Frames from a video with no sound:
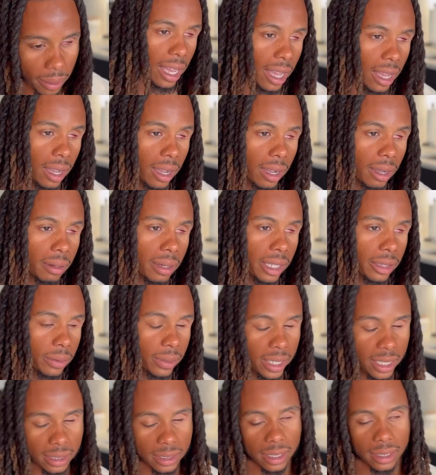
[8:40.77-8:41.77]
I know they
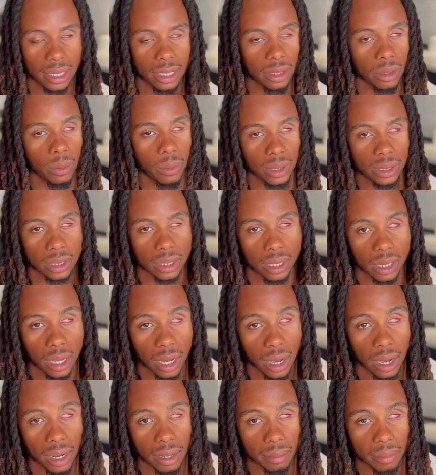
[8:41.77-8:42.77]
say not to question
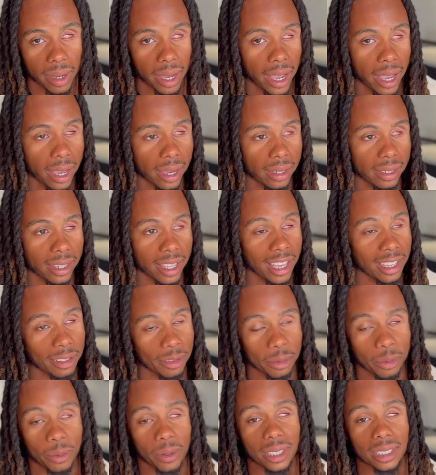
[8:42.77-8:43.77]
God, but I had hella
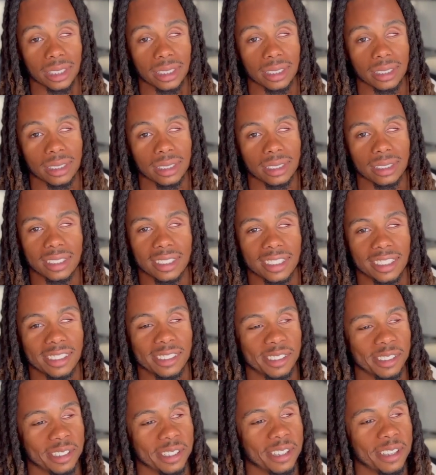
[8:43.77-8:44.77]
questions.
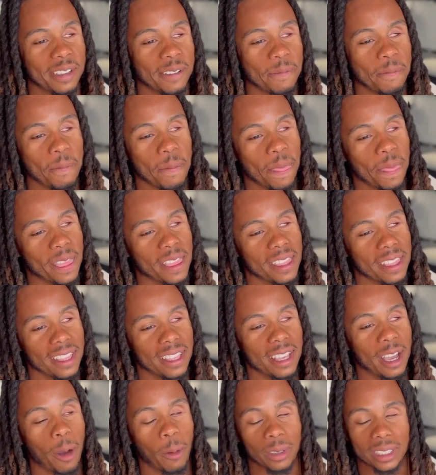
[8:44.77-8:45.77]

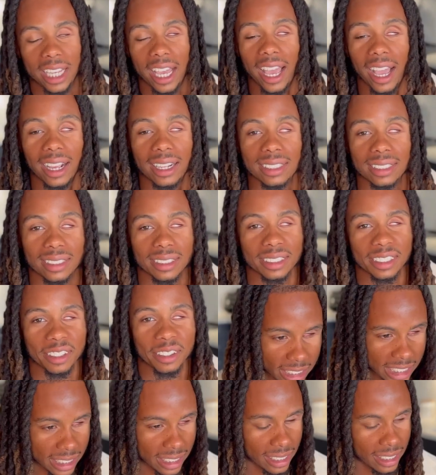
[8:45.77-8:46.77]
I was asking,
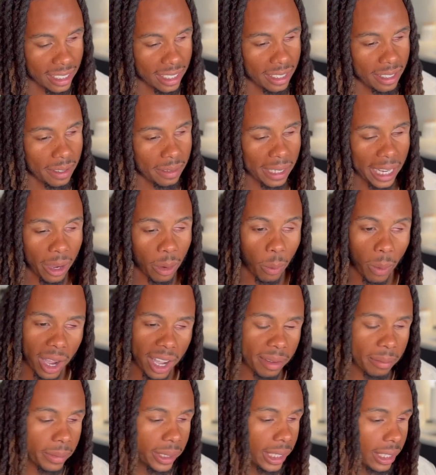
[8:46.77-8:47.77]
like, why
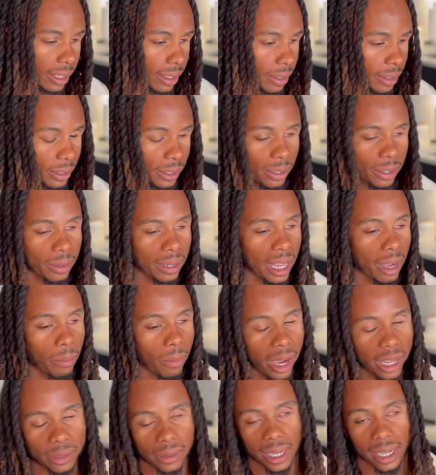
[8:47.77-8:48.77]
me? Like,
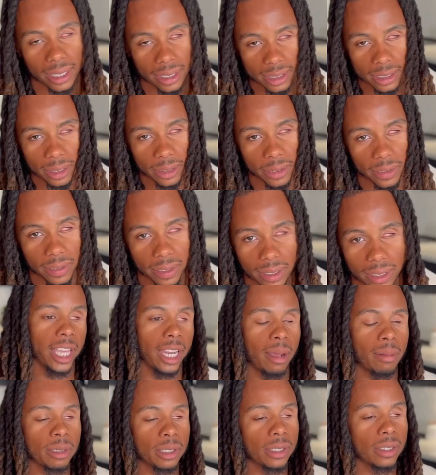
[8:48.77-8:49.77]
why do I deserve it? And
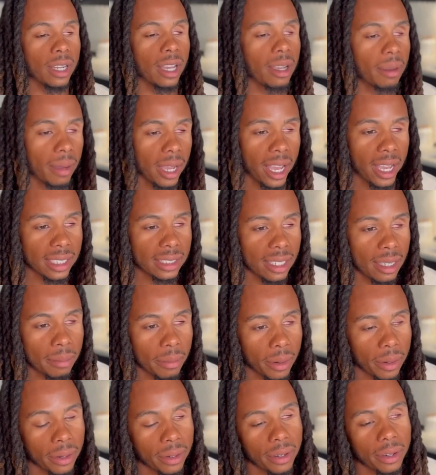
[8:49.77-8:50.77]
I'm sure as I'm
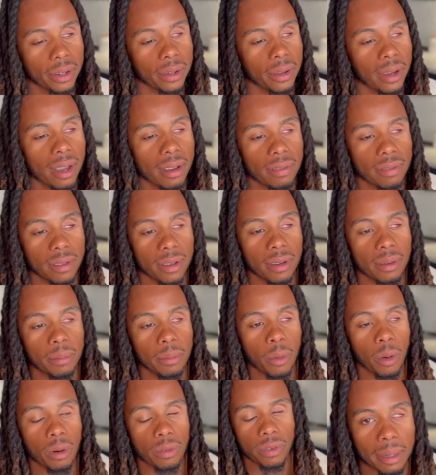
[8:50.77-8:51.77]
hurt, I felt
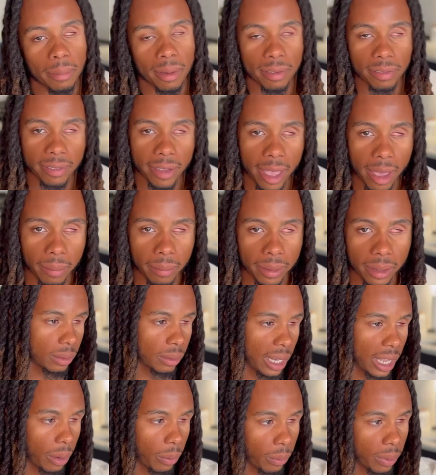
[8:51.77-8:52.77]
more for my family,
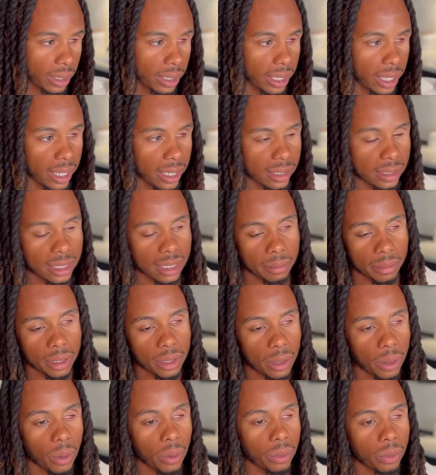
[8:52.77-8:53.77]
like what they see me
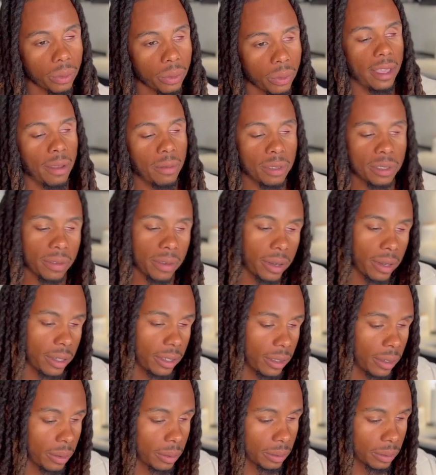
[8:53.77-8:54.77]
go through. It was very,
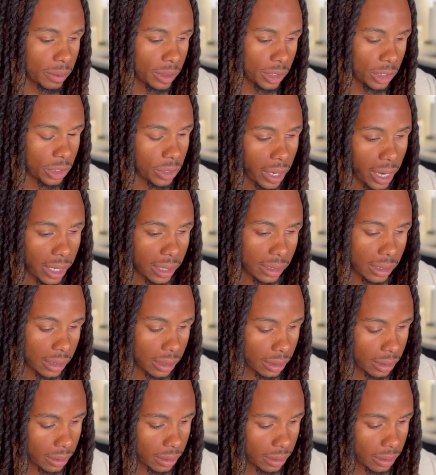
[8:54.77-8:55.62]
just tragic